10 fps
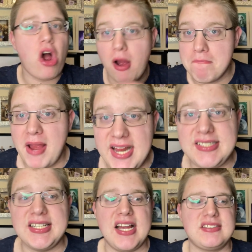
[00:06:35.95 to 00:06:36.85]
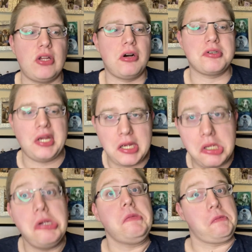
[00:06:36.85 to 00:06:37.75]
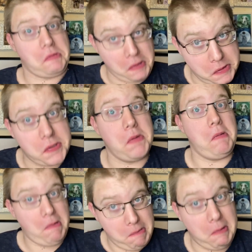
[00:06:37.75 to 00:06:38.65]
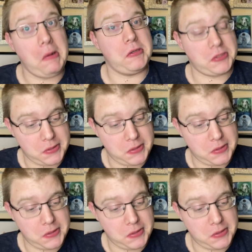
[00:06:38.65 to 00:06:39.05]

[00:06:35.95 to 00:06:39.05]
are amazing as the Doctor. Yes.